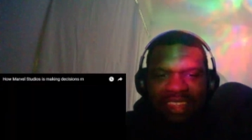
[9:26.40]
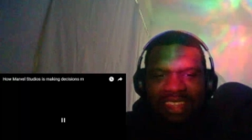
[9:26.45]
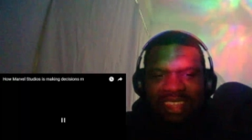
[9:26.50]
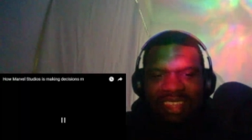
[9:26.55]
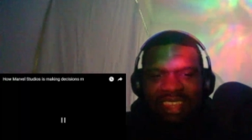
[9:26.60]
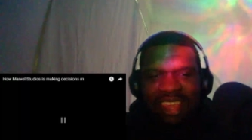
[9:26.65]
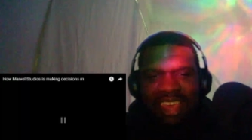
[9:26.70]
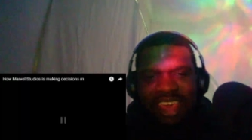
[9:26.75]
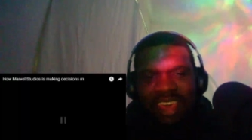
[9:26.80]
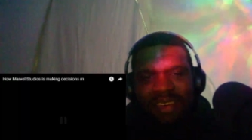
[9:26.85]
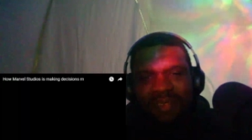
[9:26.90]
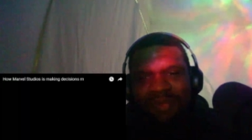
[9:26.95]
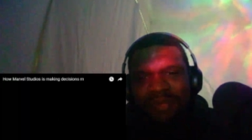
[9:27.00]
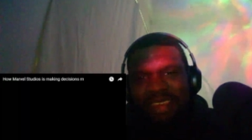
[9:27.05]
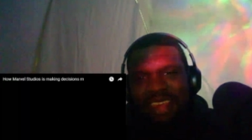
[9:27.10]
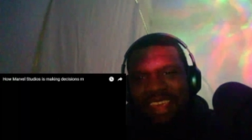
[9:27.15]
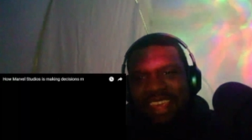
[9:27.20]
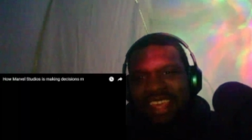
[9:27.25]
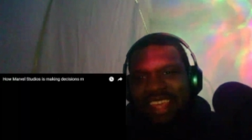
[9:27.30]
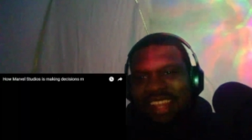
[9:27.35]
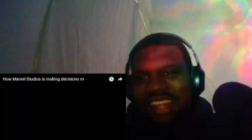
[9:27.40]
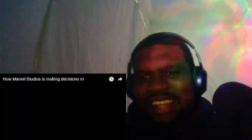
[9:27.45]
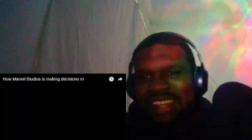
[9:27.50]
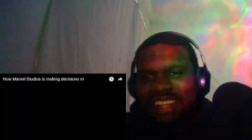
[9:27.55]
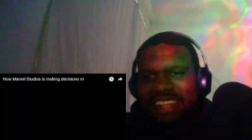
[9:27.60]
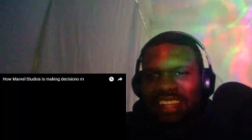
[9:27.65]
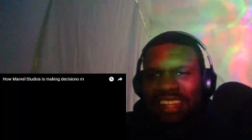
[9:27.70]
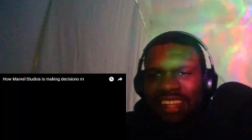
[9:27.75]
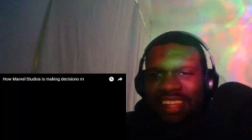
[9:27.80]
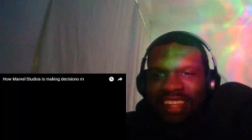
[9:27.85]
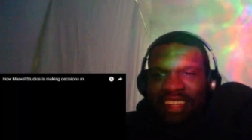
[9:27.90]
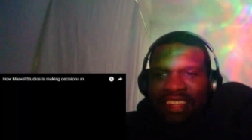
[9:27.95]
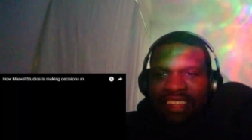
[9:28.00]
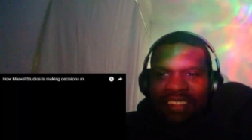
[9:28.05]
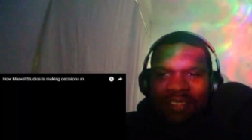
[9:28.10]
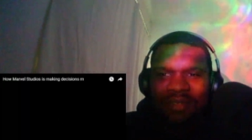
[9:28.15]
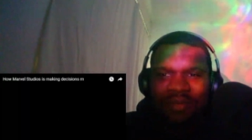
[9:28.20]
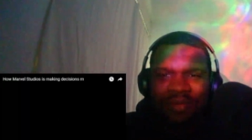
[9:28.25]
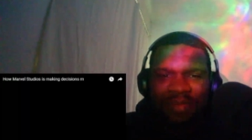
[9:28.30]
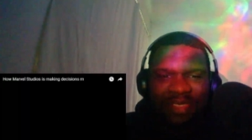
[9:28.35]
Yeah, man.
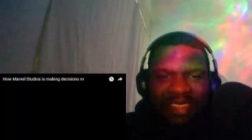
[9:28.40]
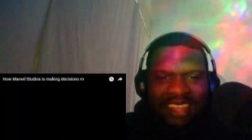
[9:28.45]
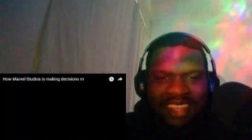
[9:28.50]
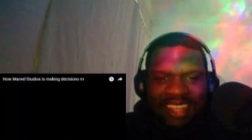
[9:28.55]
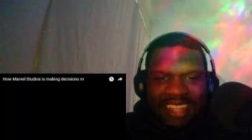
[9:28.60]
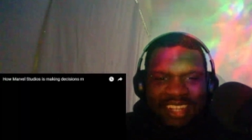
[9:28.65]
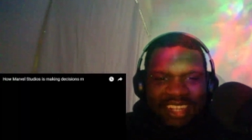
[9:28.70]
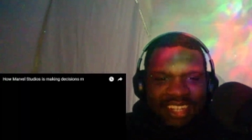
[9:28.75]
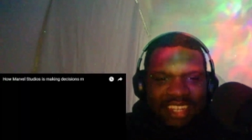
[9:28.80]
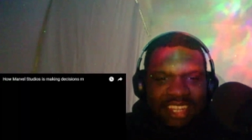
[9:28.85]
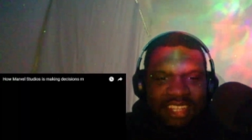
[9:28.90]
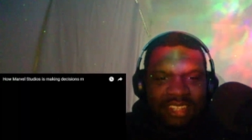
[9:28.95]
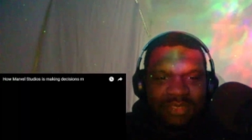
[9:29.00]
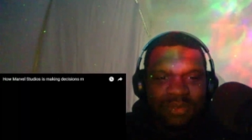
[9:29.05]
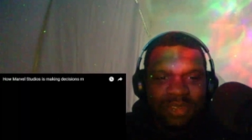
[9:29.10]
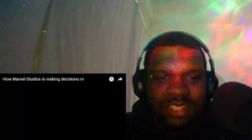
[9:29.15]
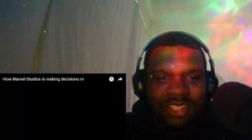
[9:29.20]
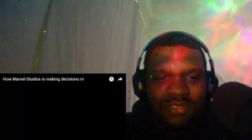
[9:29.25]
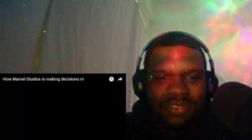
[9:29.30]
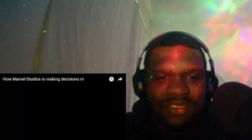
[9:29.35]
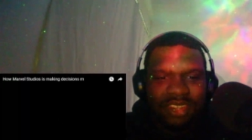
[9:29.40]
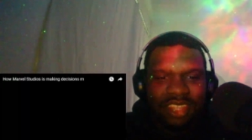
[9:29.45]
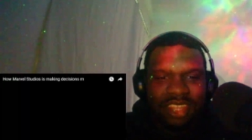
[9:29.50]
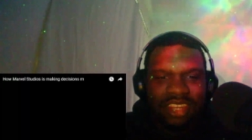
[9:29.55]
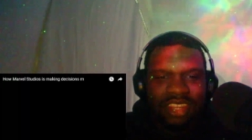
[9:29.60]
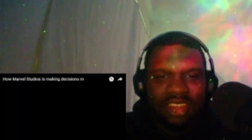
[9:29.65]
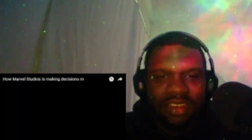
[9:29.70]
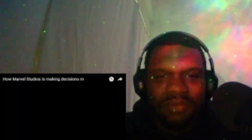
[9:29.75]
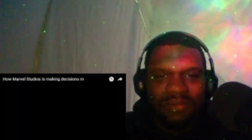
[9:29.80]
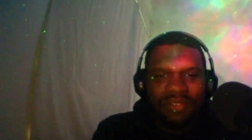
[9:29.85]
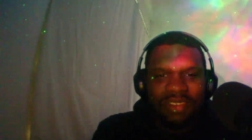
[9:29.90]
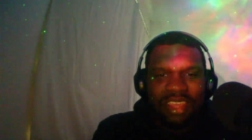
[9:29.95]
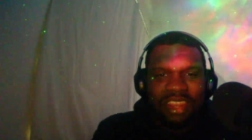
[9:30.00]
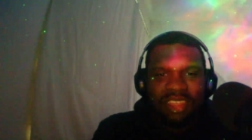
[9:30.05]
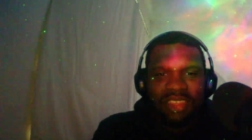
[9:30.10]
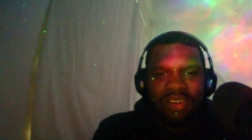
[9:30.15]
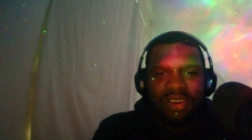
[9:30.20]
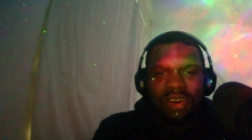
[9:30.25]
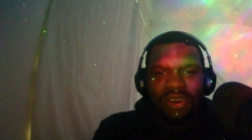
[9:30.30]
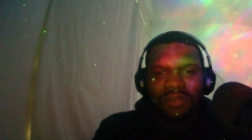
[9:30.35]
This was a really dope
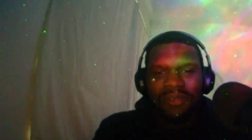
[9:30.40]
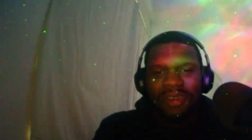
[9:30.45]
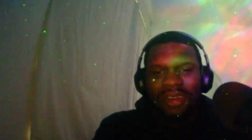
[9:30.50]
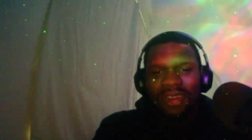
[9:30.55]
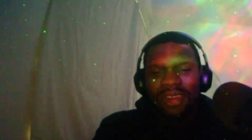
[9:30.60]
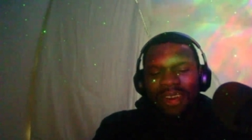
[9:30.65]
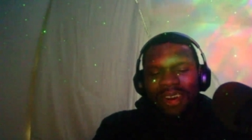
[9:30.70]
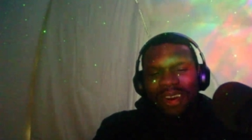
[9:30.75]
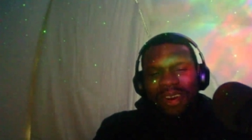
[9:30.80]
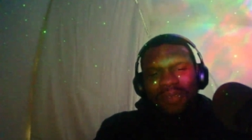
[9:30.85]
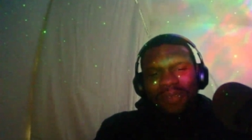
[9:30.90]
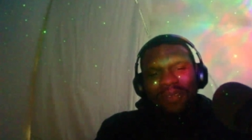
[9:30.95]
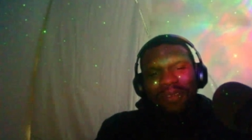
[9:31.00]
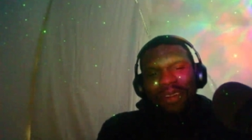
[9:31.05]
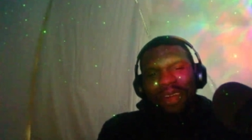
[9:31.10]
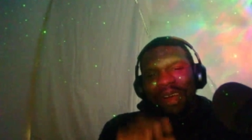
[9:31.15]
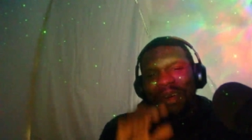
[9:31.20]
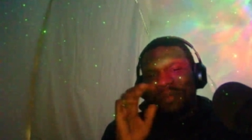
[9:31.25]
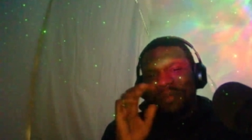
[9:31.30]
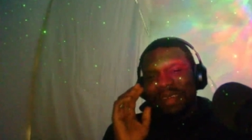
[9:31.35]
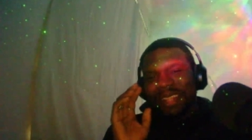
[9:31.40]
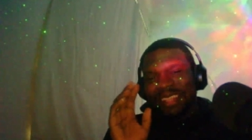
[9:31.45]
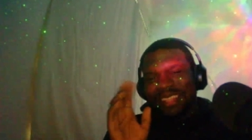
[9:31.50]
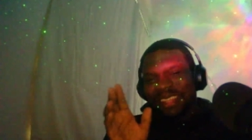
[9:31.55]
video overall, but the,